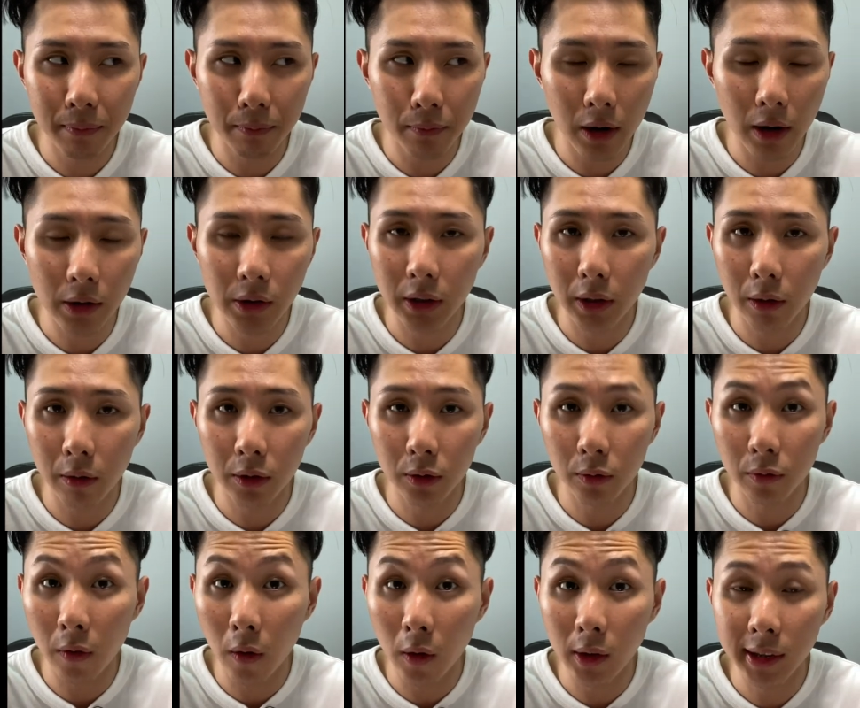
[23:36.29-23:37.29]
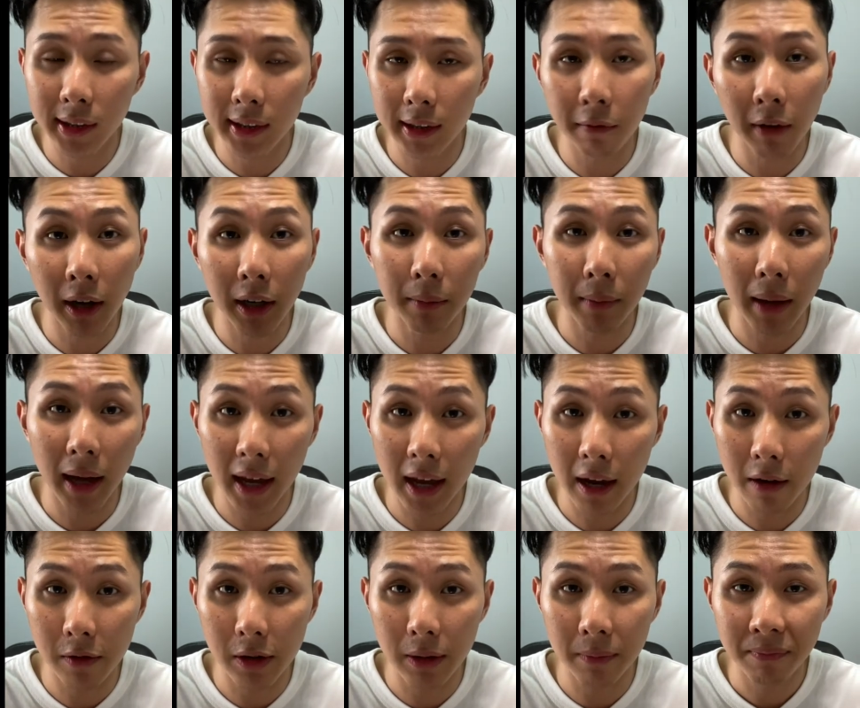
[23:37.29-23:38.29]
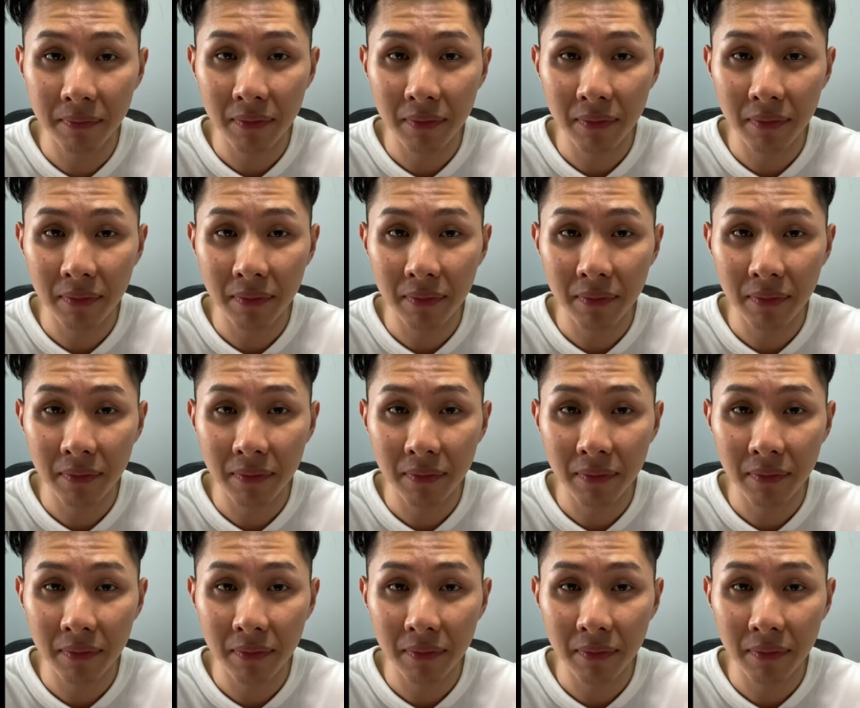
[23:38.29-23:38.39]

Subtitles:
pressure equal to force divided by area.